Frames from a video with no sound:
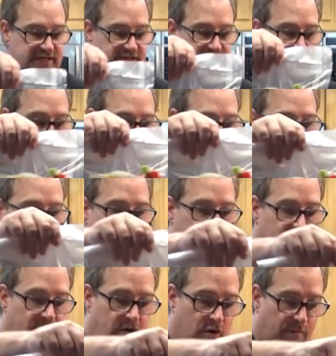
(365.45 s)
So
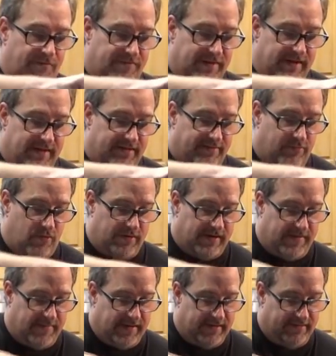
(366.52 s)
hopefully this won't
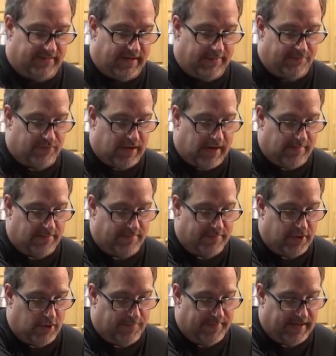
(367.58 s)
give me the same problem.
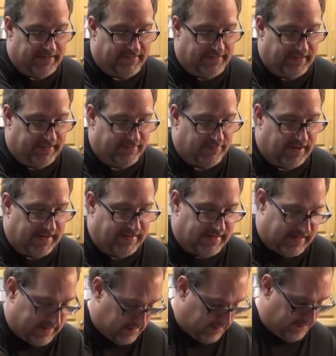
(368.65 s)
Nope, that sinks right
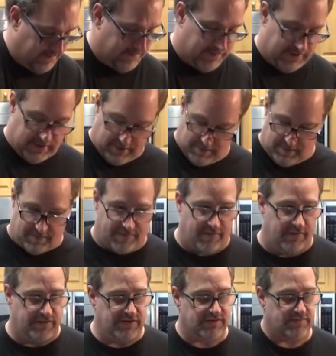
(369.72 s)
down.
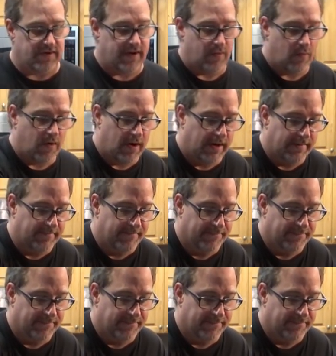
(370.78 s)
Beautiful, just what I want.